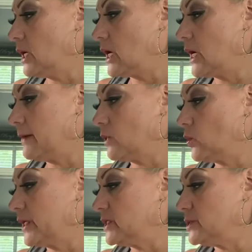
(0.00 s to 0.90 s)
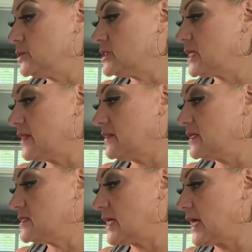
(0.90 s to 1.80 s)
I'm going to set
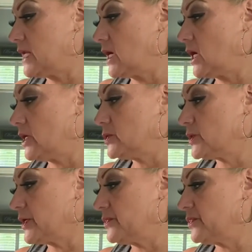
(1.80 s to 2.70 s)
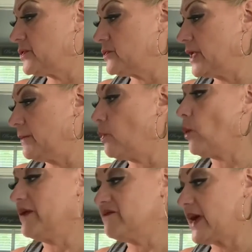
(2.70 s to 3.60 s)
this at
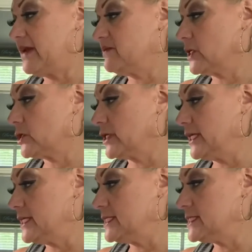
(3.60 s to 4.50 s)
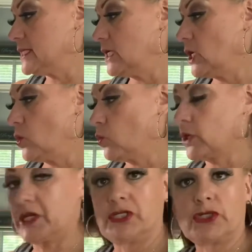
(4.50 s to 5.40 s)
130.5 degrees. We're
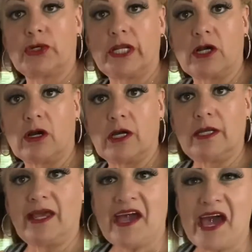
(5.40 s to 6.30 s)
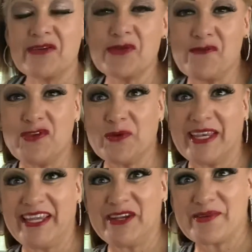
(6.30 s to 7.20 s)
going to turn it on. I don't know if you can
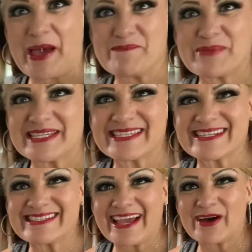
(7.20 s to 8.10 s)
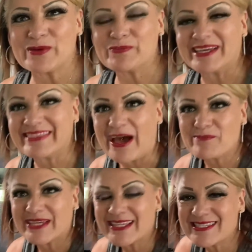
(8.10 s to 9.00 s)
hear that buzzing sound, but that
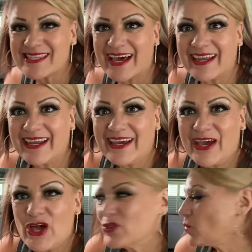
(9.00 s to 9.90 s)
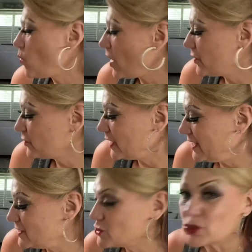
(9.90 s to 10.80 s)
means that the water
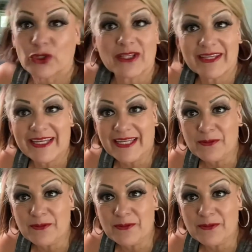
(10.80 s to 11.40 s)
is circulating.